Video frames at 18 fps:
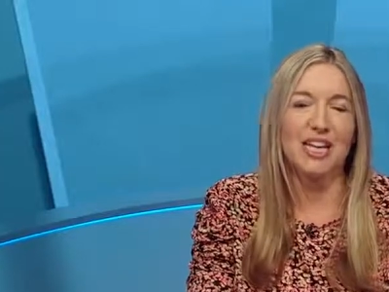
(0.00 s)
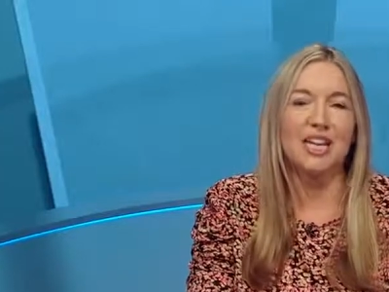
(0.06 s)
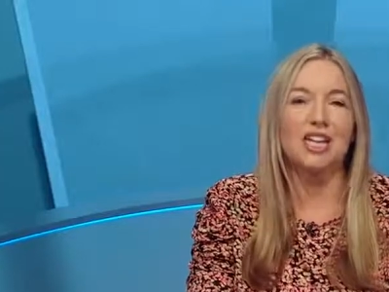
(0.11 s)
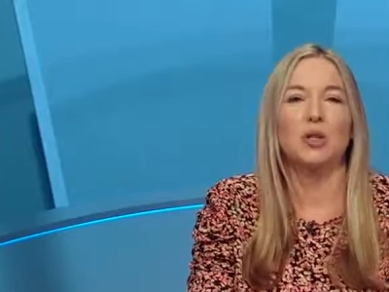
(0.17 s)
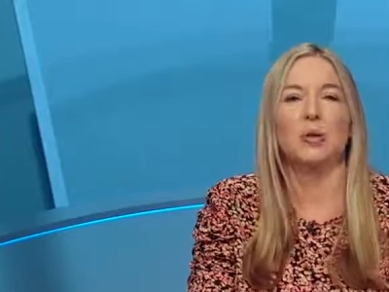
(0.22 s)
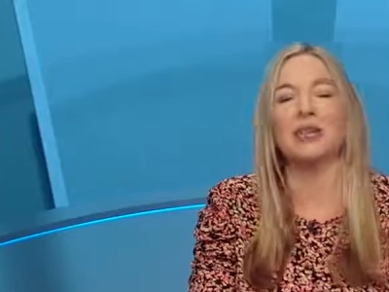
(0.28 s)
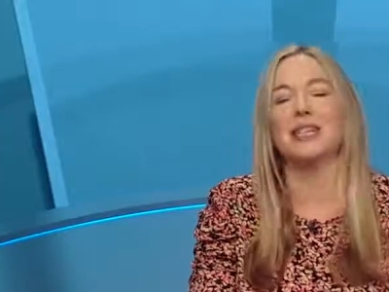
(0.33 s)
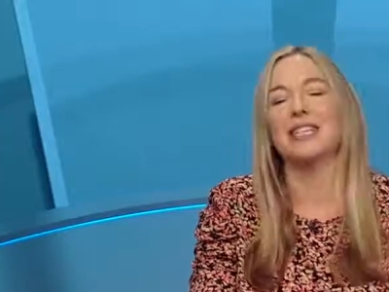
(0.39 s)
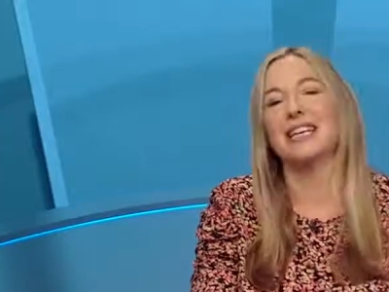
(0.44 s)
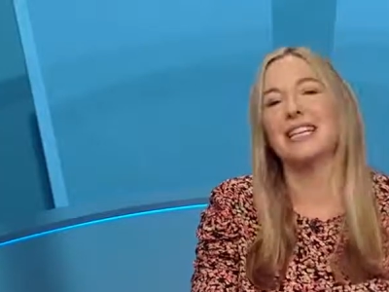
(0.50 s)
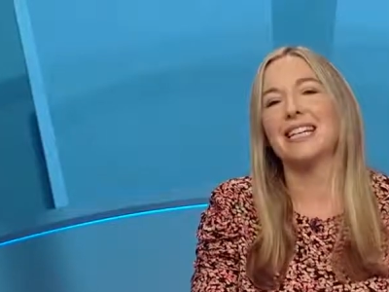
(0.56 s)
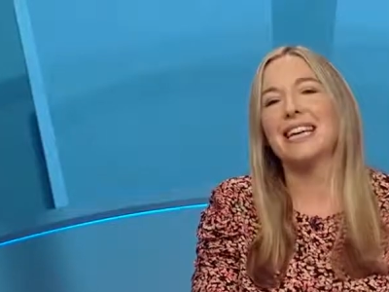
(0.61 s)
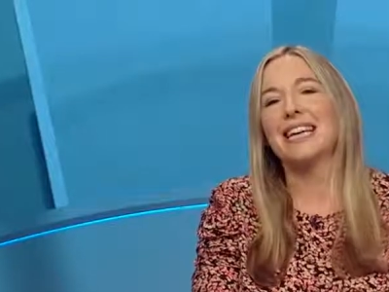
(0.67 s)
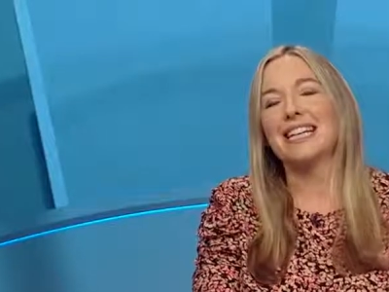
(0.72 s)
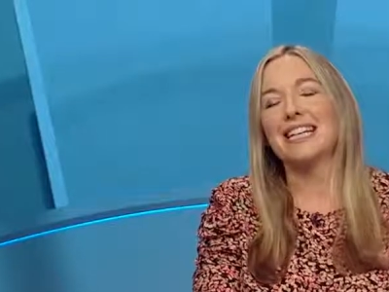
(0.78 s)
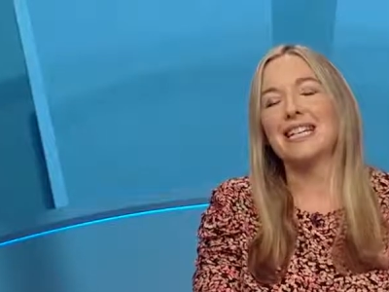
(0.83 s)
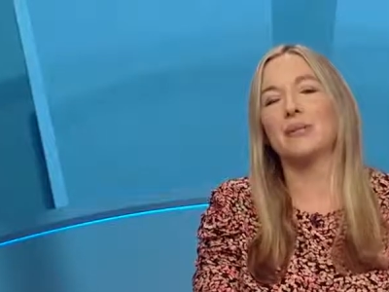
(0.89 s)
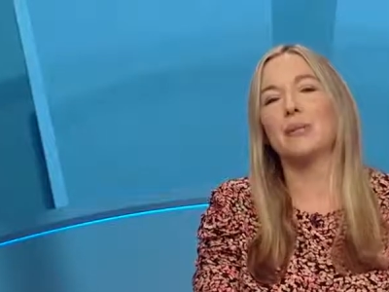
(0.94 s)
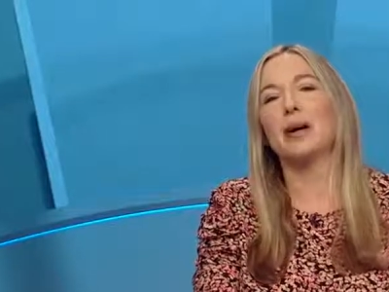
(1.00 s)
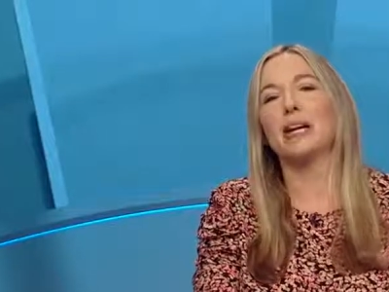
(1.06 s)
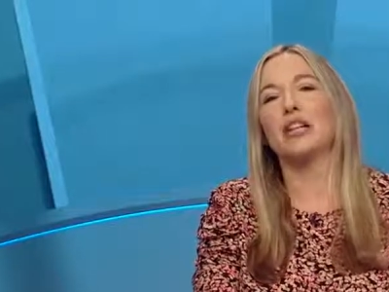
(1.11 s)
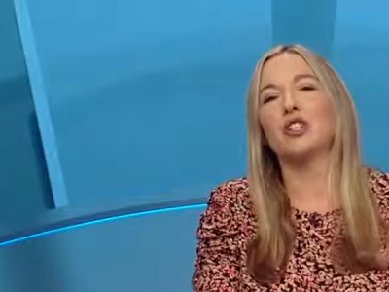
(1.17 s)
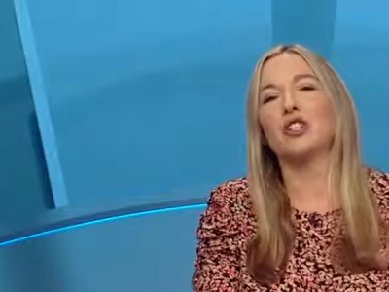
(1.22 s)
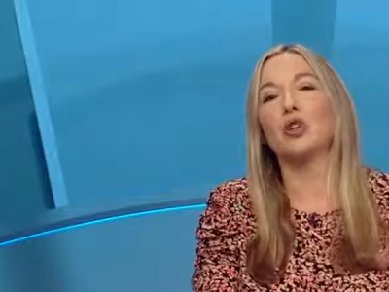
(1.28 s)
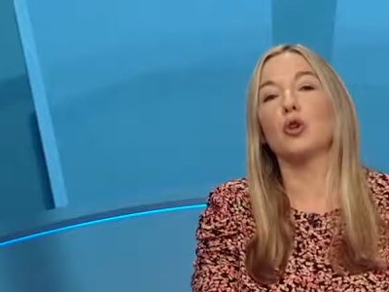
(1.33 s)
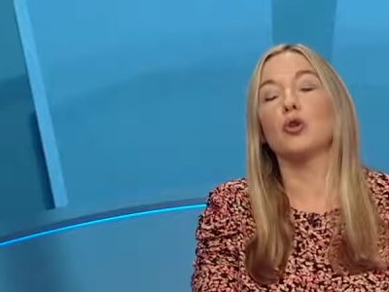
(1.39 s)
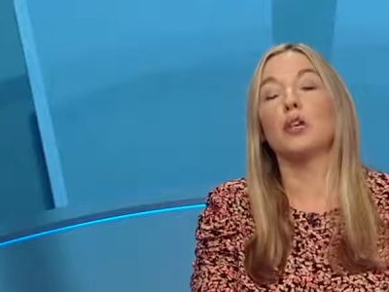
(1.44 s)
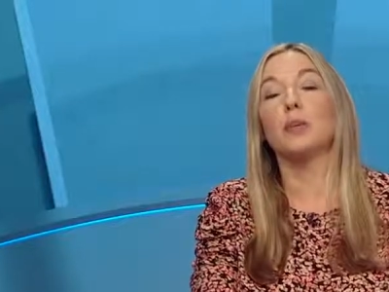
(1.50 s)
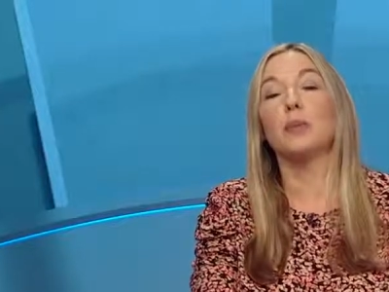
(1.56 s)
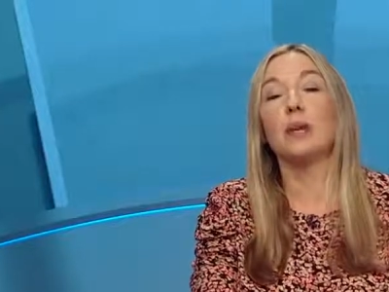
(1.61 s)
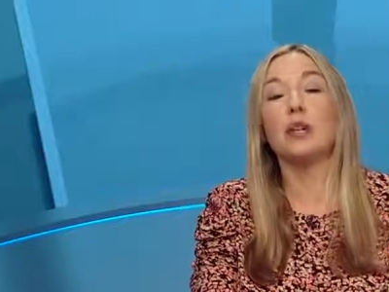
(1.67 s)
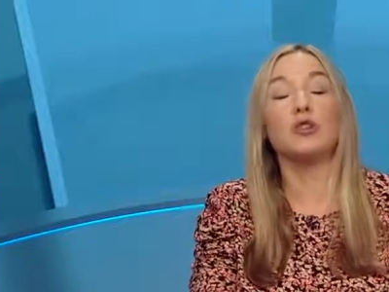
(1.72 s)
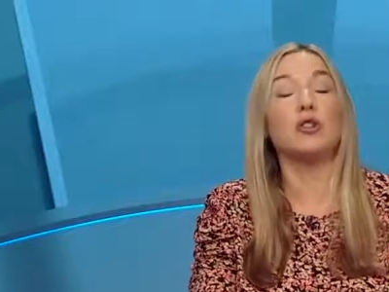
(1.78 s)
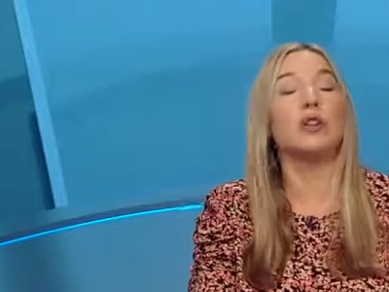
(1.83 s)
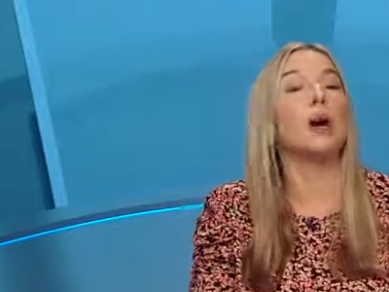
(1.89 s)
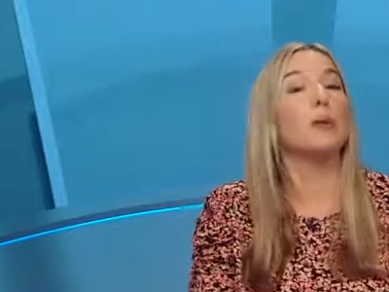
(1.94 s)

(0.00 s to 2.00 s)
So instead, he's made a documentary